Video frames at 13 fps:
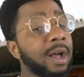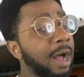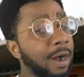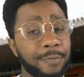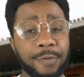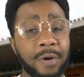
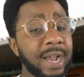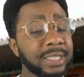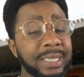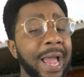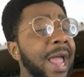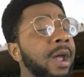
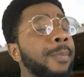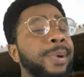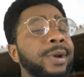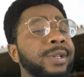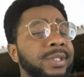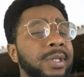Otherwise, I
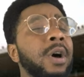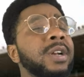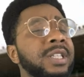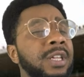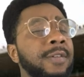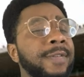
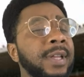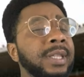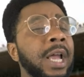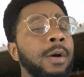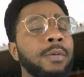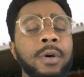honestly
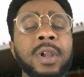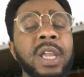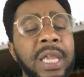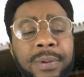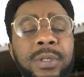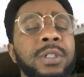think that
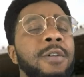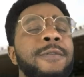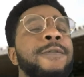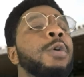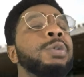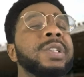it was a
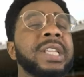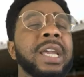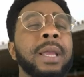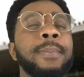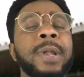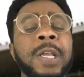false
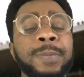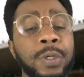second place